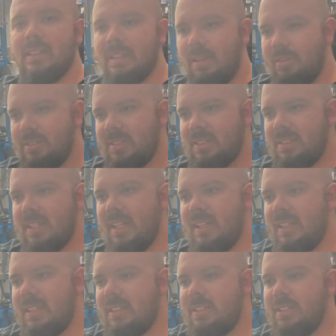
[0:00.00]
I was excited
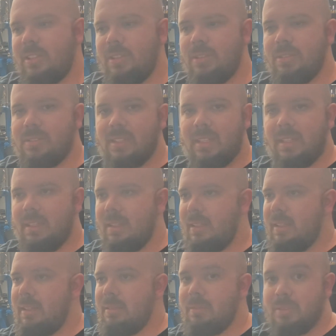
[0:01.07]
to get to use a